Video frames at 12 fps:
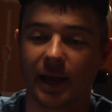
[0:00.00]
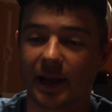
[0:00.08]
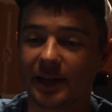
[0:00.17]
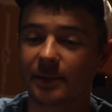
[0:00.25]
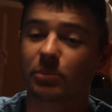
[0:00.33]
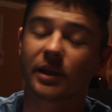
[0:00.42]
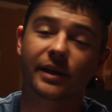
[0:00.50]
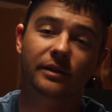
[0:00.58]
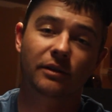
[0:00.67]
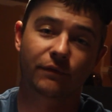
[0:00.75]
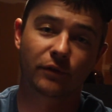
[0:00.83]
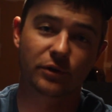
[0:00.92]
and he
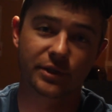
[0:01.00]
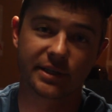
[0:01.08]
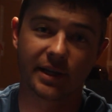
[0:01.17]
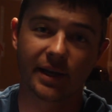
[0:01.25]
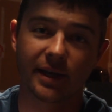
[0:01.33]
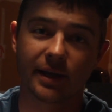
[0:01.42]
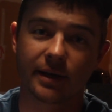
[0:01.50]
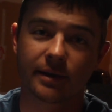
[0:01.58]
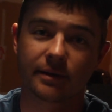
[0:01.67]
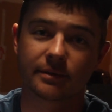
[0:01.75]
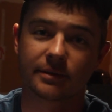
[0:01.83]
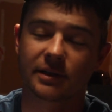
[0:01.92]
blanked the first day
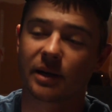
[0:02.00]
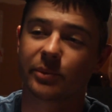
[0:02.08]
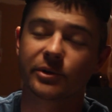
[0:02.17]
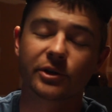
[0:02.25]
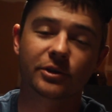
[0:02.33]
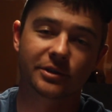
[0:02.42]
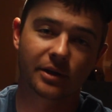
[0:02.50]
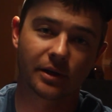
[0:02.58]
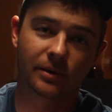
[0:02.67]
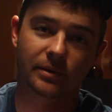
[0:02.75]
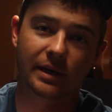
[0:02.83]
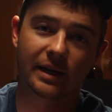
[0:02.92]
a couple years
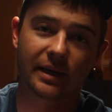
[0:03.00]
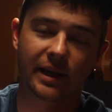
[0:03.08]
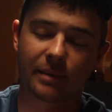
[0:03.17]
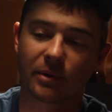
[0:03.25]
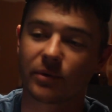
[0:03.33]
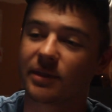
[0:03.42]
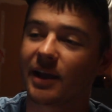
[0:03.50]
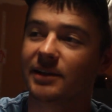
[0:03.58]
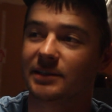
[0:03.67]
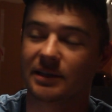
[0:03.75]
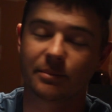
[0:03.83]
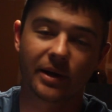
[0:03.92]
ago, and he came in with
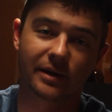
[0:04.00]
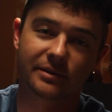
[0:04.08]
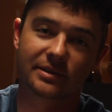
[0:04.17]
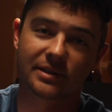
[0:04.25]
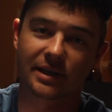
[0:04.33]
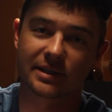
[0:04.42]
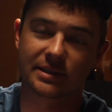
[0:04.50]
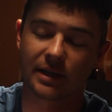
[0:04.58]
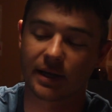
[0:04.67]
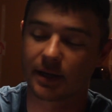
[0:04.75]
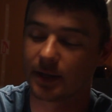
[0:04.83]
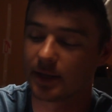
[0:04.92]
19 pounds the next day.